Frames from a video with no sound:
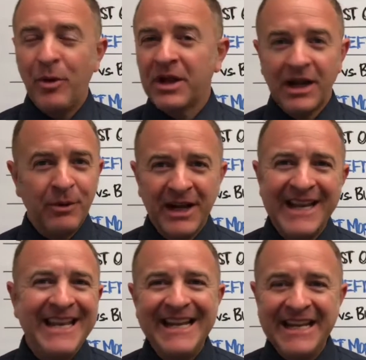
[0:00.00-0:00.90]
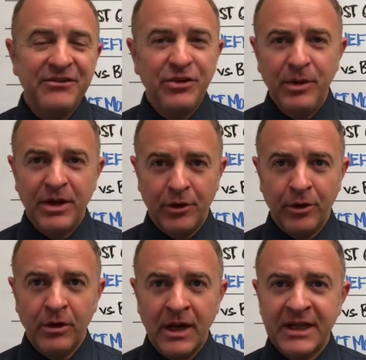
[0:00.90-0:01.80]
What can I get into
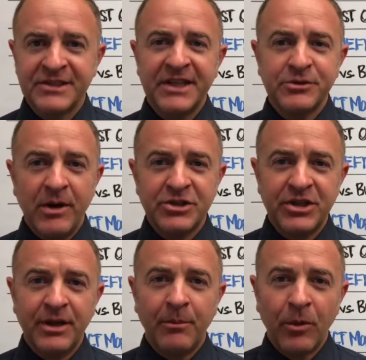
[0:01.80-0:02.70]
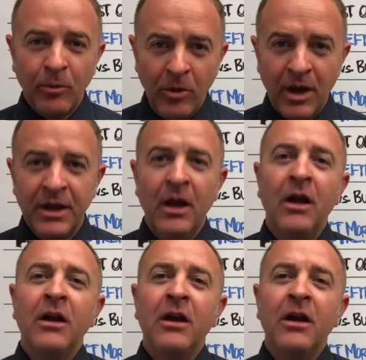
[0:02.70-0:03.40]
here, right? Because that's question number 1.